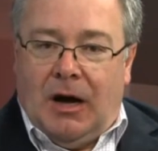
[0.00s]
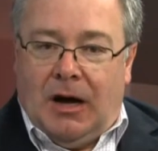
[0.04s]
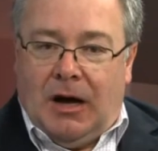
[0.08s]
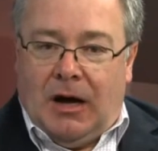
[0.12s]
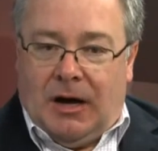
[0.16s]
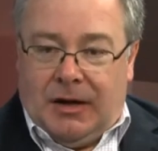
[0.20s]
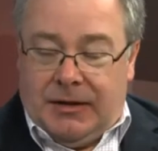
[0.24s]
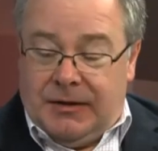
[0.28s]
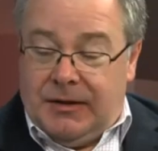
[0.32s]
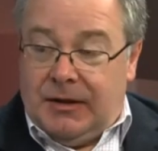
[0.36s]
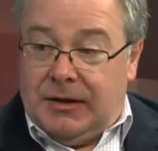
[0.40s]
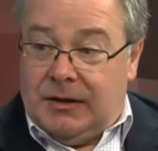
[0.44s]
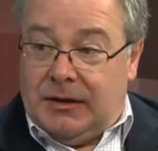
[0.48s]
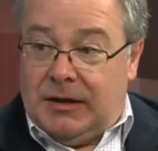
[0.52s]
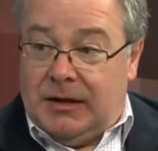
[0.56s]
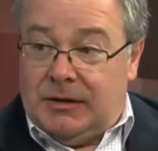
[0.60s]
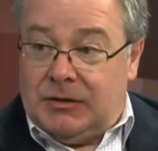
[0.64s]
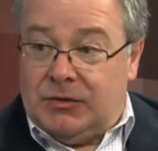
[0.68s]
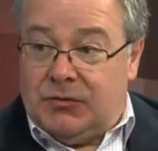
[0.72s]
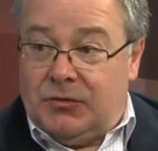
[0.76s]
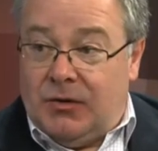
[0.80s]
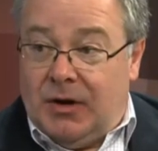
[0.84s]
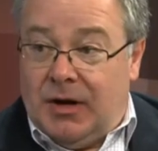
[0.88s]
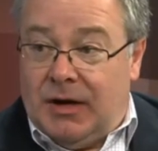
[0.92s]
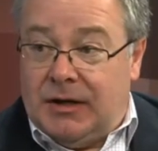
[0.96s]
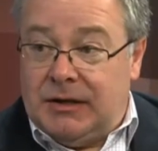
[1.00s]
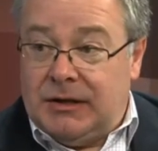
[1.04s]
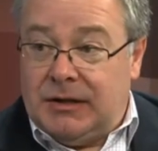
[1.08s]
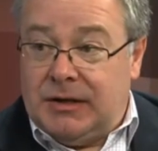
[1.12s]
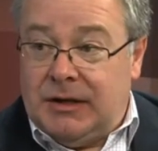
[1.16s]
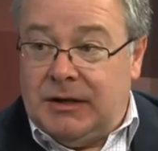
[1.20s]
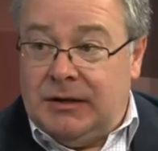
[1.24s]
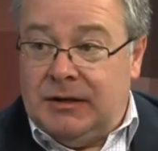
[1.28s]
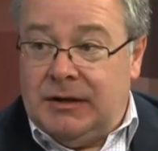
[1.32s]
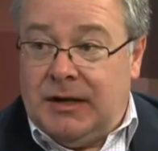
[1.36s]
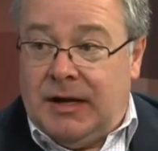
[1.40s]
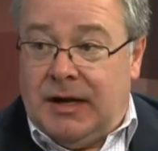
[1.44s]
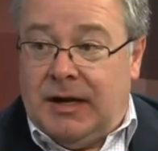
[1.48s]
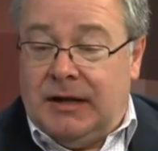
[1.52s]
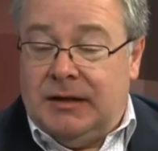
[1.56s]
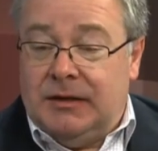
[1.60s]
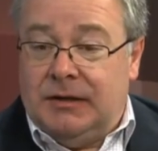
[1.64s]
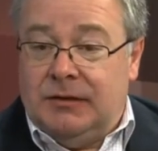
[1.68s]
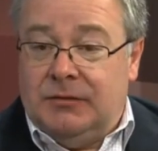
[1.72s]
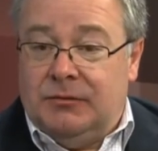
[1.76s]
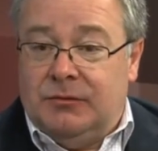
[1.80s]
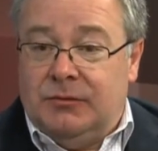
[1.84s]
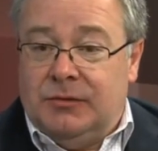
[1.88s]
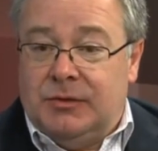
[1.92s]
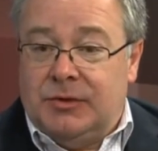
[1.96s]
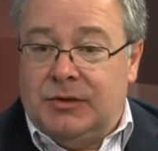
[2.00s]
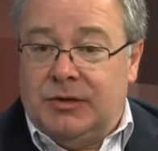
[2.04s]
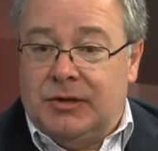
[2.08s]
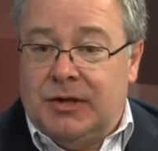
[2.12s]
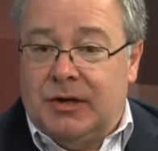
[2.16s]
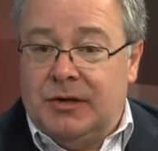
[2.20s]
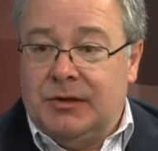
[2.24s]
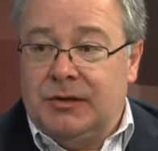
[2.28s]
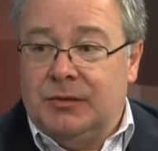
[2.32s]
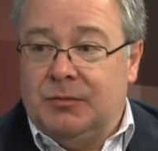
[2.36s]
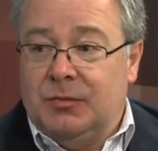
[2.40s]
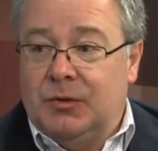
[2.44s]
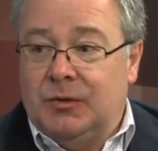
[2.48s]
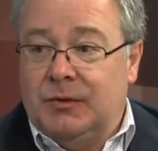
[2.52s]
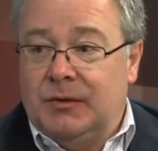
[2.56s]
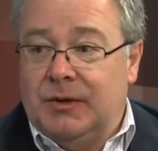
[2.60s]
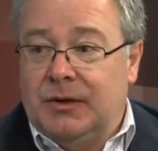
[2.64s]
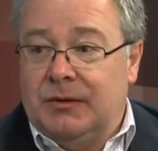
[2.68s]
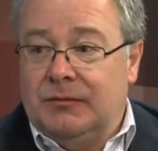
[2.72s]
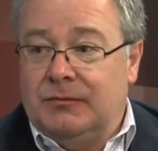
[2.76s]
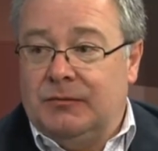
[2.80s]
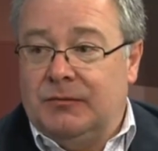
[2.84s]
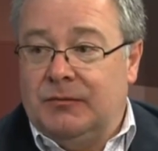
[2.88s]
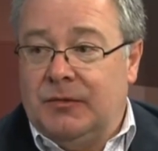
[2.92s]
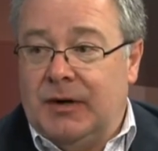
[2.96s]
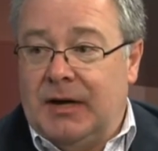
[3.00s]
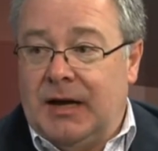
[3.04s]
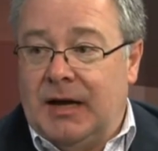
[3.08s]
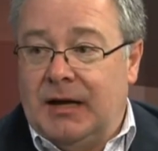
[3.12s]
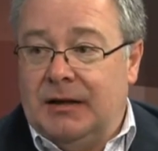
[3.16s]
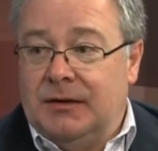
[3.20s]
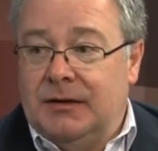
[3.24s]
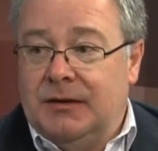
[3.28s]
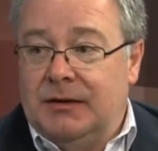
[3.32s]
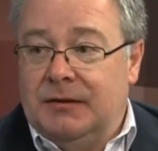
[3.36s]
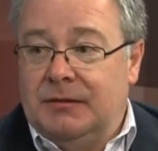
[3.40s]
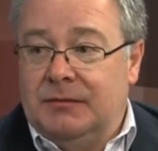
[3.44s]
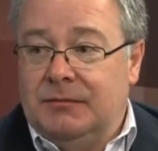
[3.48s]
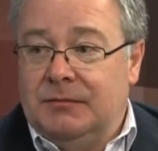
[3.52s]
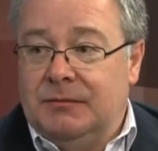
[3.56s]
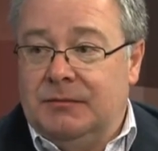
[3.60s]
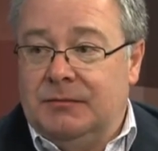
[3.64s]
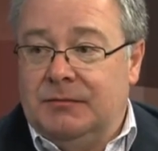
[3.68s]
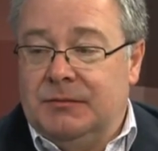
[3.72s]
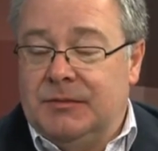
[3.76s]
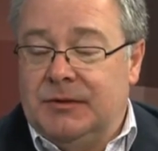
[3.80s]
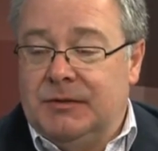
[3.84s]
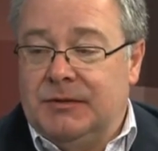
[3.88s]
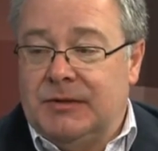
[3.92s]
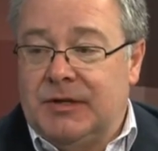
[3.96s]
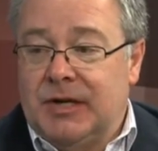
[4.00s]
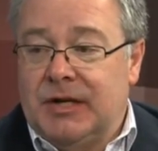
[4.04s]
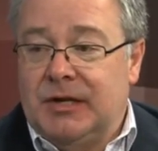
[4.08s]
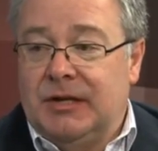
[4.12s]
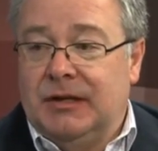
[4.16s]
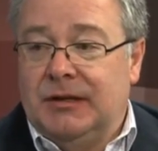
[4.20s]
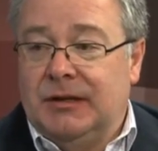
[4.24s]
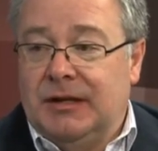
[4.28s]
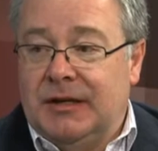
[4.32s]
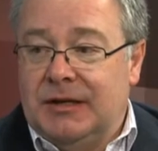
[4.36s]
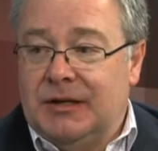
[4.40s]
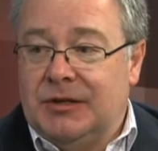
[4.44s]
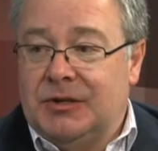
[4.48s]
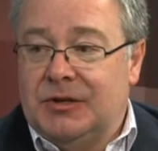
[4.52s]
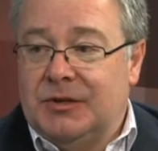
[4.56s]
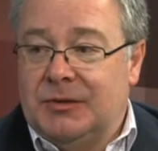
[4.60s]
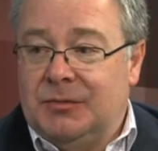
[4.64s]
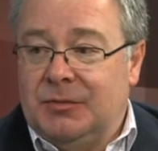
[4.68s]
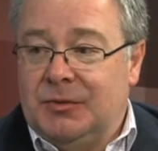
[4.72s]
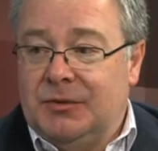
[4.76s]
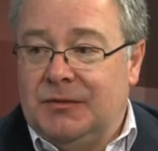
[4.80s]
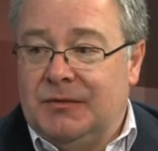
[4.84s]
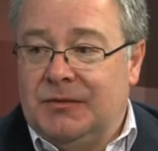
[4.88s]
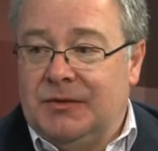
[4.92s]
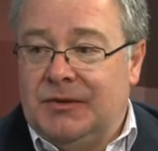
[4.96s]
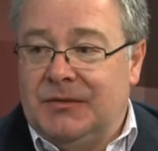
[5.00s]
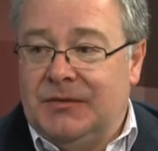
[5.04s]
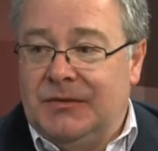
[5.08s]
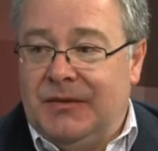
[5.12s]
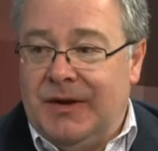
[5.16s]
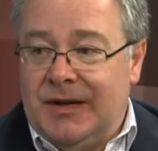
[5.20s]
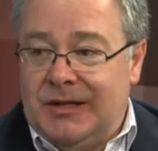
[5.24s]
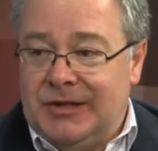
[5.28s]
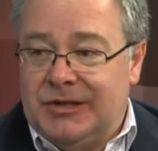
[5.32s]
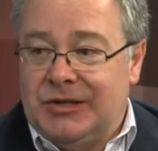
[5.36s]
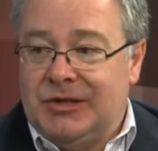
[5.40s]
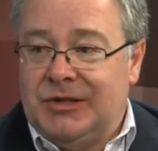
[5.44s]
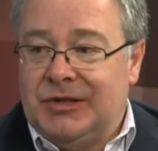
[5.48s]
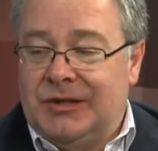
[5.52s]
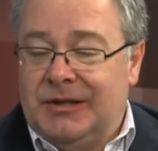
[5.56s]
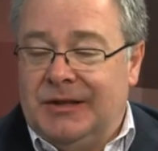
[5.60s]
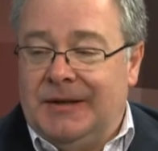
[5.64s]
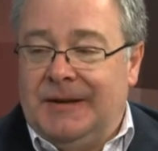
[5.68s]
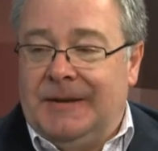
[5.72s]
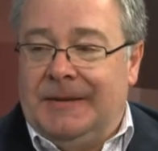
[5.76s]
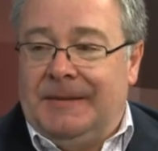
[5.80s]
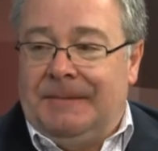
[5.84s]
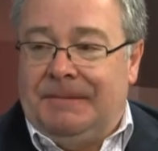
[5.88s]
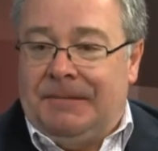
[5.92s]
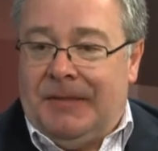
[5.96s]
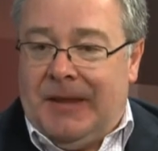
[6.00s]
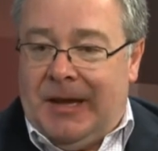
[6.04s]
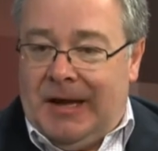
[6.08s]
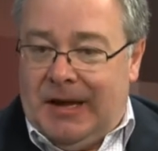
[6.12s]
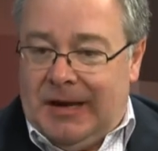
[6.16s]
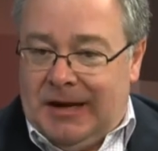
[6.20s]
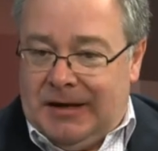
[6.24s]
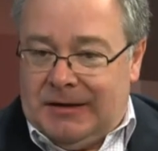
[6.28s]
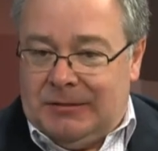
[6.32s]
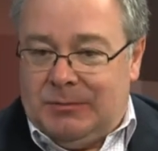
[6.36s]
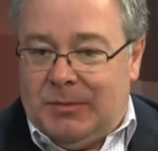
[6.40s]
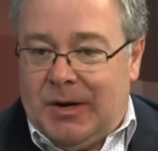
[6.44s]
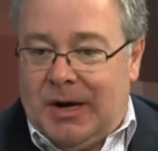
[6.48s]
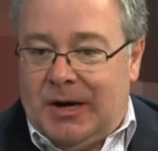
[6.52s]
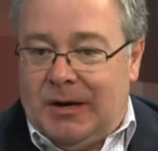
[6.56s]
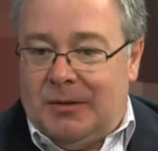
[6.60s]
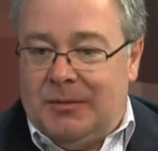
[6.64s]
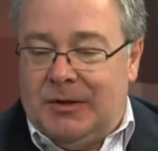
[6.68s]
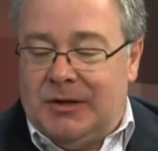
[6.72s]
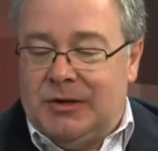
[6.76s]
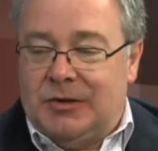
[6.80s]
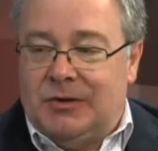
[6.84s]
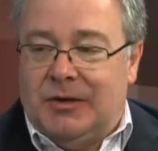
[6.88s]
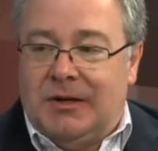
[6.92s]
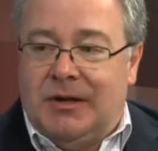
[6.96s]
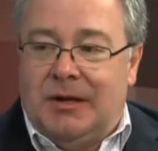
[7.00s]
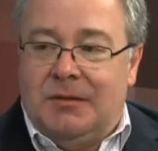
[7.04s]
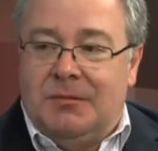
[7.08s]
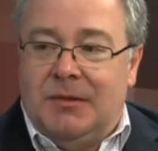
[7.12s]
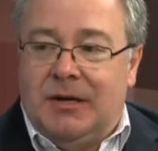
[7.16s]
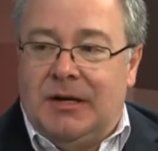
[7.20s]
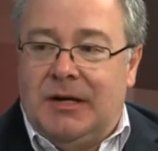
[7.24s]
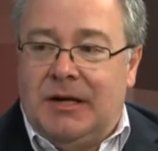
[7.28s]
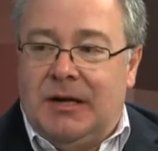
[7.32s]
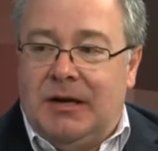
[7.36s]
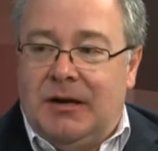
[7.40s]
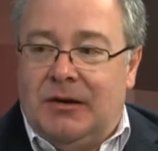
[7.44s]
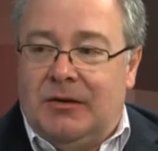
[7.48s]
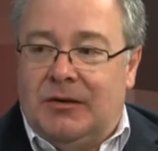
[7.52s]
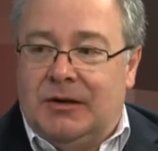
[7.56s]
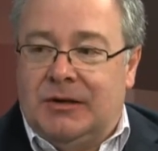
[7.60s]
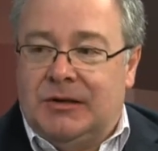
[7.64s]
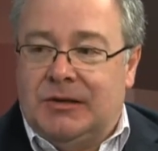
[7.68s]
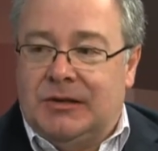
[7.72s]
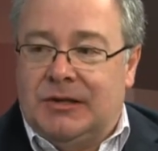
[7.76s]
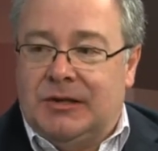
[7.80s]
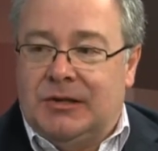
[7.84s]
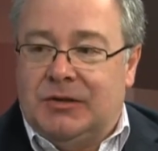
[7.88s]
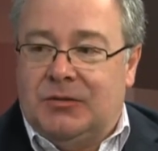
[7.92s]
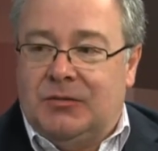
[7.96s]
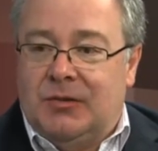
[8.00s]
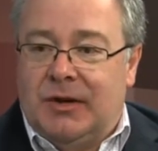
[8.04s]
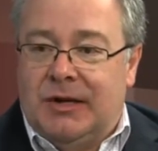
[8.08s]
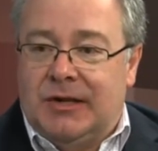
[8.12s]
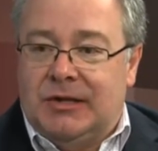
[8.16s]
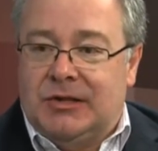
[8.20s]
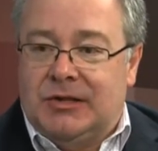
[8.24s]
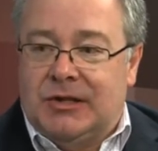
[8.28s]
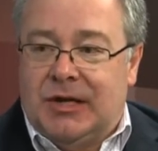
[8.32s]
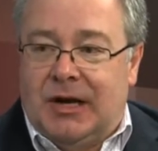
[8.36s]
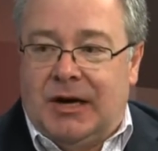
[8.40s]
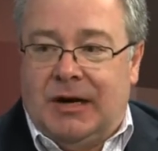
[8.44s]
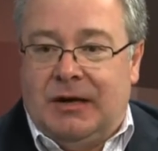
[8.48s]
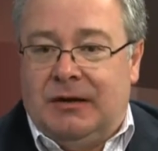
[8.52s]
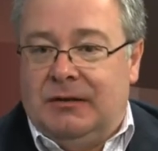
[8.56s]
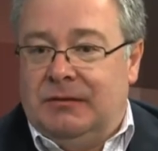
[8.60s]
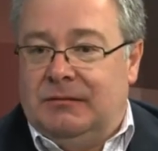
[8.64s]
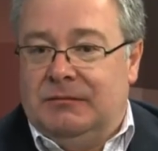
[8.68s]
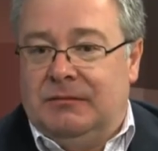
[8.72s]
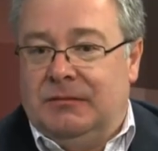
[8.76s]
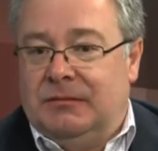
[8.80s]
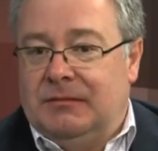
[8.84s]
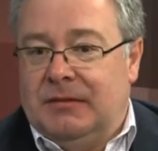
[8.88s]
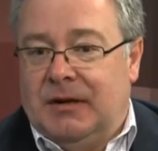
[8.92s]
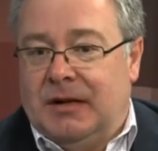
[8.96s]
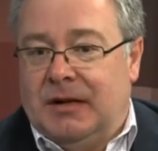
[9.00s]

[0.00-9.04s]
I think that's right, and it was notable that we had the senior leadership of Defence at parliamentary committee hearings this week saying